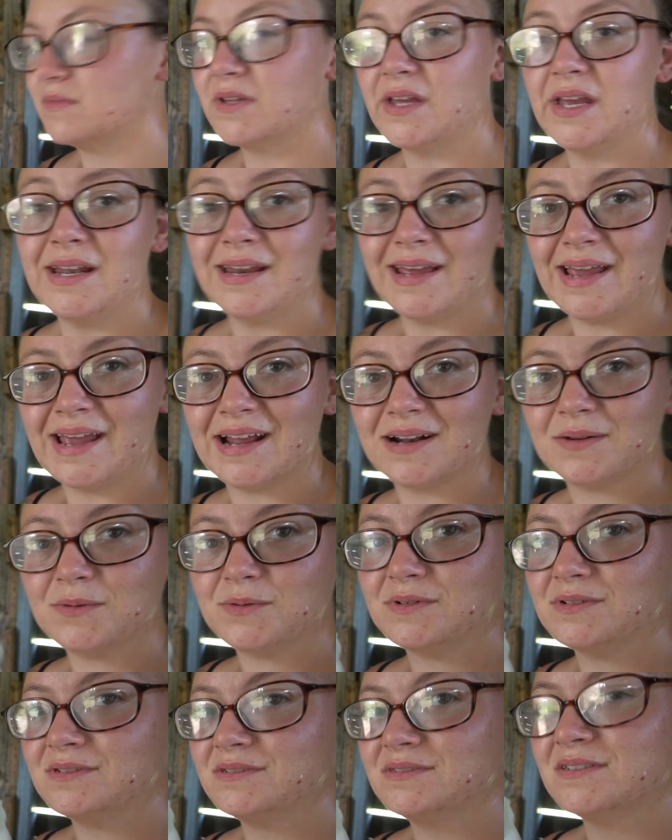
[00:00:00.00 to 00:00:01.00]
any
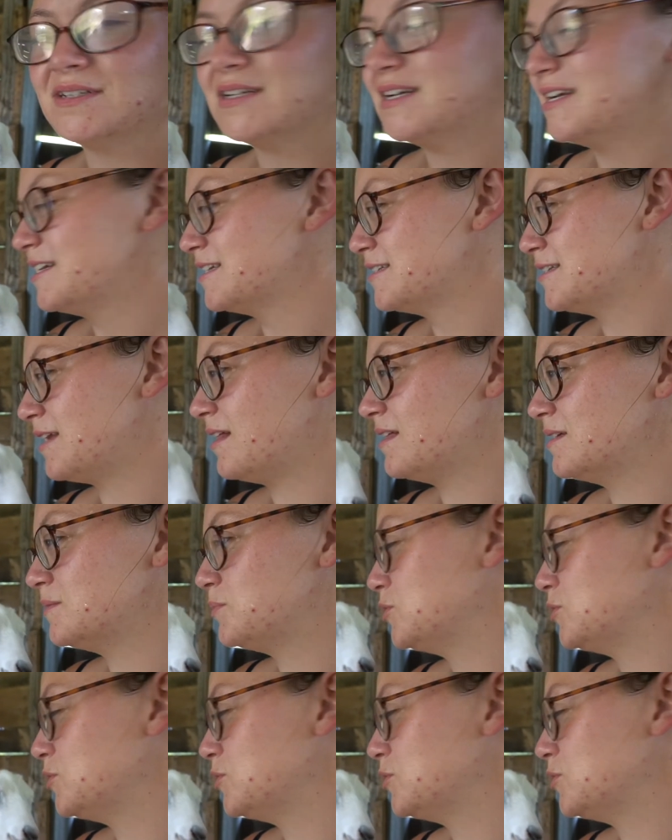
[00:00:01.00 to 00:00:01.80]
animal. Solid